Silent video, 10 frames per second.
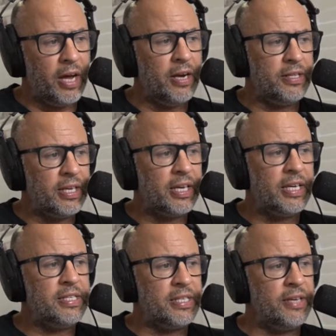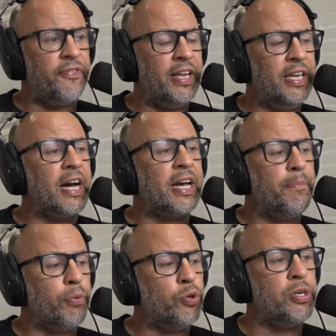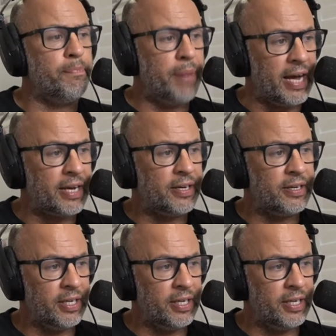only thing is if Ilya can push him back.